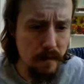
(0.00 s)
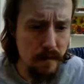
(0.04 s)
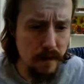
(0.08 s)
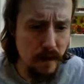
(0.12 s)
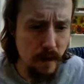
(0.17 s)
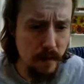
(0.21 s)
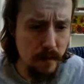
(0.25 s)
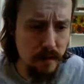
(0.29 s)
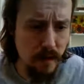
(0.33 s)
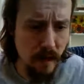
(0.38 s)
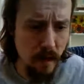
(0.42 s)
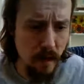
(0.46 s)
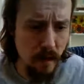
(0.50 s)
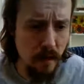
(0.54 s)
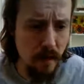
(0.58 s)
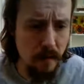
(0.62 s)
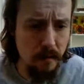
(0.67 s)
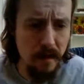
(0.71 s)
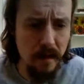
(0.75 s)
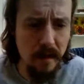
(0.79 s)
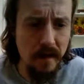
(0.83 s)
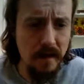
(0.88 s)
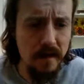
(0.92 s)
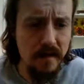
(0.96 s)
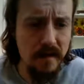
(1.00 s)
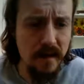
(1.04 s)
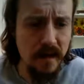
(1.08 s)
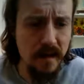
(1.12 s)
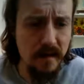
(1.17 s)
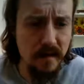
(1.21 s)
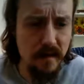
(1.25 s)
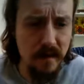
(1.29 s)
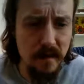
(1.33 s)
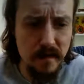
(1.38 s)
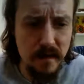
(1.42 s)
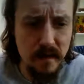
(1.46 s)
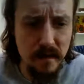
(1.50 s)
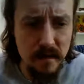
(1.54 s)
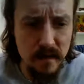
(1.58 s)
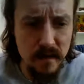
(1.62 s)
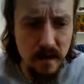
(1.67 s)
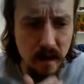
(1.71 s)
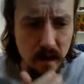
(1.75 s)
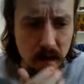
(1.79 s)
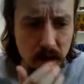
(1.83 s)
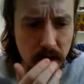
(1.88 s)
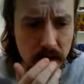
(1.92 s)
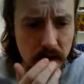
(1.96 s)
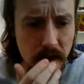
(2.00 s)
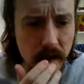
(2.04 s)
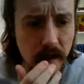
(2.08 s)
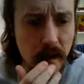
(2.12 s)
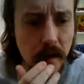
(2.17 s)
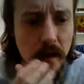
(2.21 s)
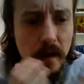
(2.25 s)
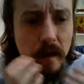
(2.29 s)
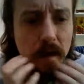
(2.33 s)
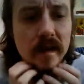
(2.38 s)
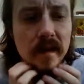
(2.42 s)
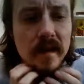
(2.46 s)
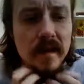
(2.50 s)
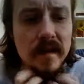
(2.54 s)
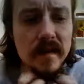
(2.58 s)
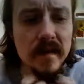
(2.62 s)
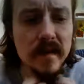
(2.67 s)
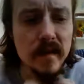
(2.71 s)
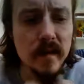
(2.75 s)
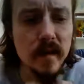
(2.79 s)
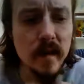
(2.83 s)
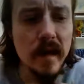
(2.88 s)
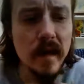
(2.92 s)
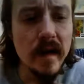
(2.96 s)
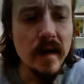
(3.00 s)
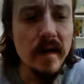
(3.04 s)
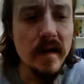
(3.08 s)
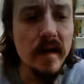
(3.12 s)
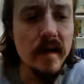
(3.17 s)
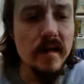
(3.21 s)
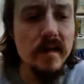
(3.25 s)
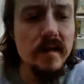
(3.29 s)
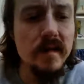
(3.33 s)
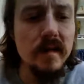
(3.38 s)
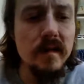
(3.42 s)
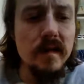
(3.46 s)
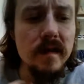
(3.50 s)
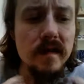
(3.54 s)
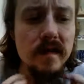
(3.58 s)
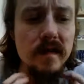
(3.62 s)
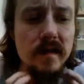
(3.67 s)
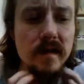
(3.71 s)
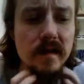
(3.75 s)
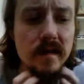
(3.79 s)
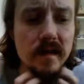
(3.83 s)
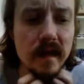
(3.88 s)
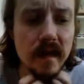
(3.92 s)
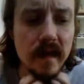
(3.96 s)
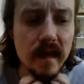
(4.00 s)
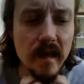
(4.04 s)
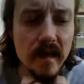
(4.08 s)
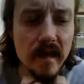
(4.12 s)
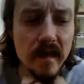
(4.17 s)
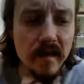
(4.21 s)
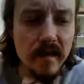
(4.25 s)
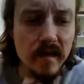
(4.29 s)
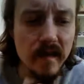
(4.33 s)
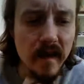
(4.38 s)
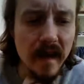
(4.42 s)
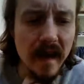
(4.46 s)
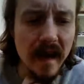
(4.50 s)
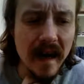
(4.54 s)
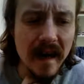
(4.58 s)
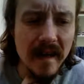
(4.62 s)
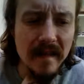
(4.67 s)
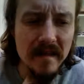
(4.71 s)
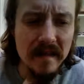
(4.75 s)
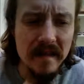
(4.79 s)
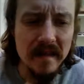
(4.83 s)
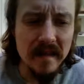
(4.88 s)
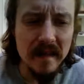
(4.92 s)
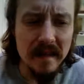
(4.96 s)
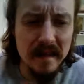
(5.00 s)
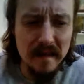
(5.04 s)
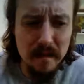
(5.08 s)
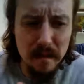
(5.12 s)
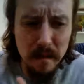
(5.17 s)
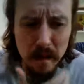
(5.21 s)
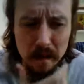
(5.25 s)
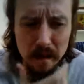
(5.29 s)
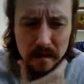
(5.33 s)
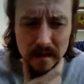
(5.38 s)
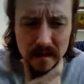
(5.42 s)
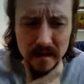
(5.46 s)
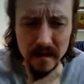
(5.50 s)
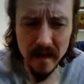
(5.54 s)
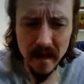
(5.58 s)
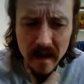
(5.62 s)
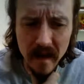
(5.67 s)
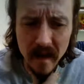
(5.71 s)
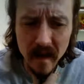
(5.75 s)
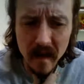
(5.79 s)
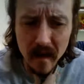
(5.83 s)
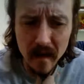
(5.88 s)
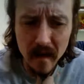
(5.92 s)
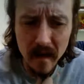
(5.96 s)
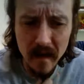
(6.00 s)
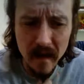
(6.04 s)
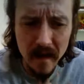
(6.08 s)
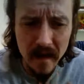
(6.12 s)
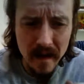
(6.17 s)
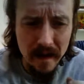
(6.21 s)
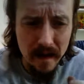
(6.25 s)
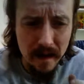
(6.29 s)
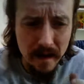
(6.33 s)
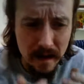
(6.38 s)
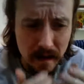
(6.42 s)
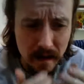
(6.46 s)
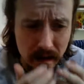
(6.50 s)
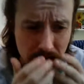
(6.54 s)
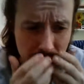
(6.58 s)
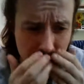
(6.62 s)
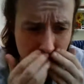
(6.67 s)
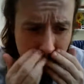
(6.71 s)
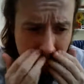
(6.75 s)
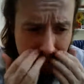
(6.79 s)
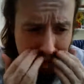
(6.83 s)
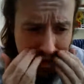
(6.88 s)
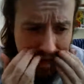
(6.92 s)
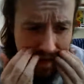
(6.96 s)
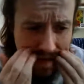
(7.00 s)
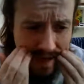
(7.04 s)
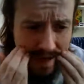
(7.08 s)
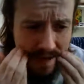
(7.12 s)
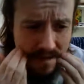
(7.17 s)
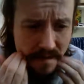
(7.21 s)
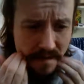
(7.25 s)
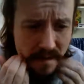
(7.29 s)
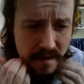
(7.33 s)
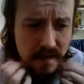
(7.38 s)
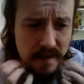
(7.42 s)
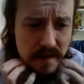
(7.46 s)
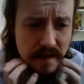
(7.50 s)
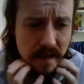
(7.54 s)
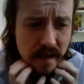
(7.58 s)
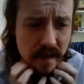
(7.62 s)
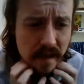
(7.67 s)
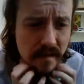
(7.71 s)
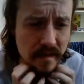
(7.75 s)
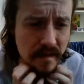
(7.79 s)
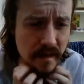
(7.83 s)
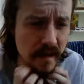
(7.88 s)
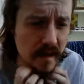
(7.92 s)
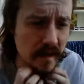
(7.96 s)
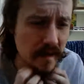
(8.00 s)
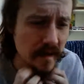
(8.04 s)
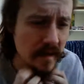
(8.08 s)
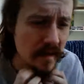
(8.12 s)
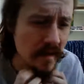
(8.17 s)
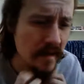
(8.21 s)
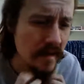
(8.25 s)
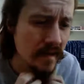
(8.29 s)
Chew chow. I'm not going to stay for the chew chow either. This is great though. So this is 5-6 months now. I haven't shaved it.